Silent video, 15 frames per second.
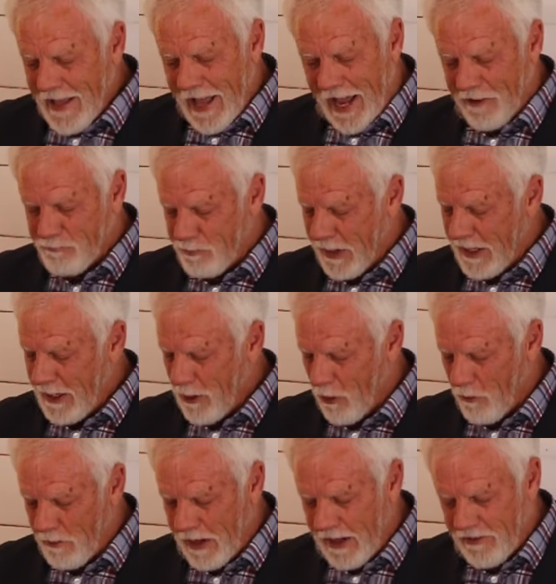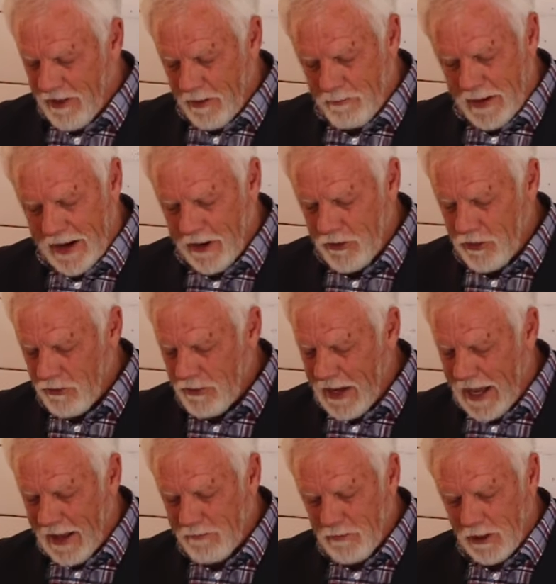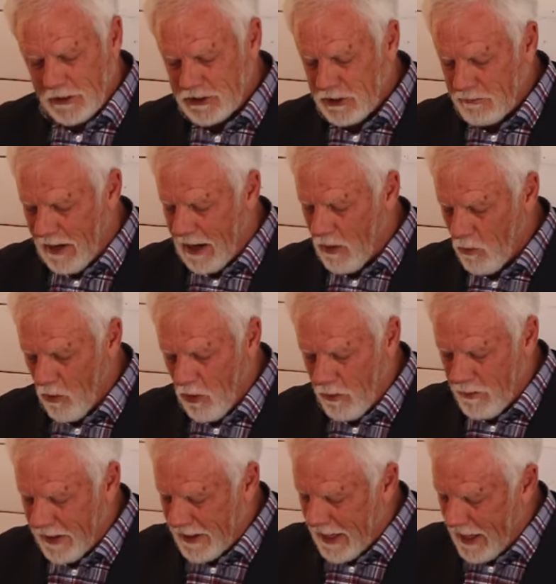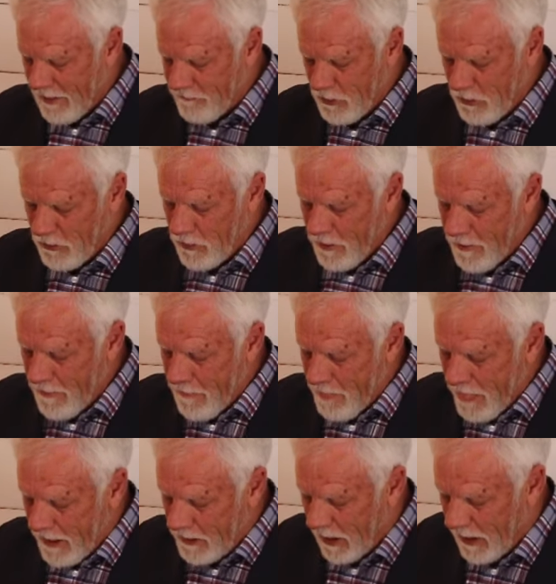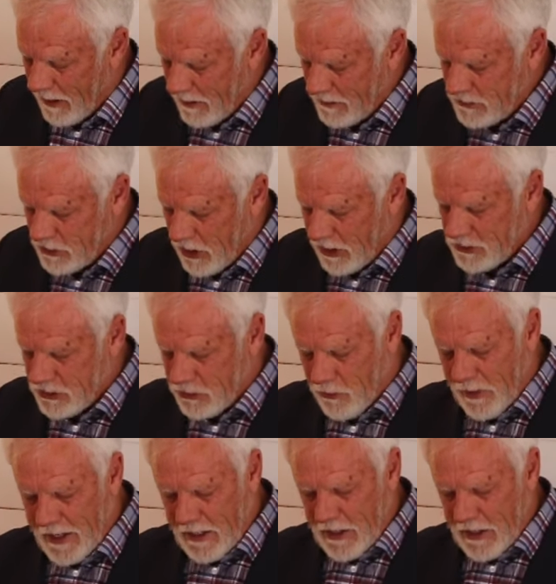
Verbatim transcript: have pity on me that bare you nine months in my womb and gave you uh, such three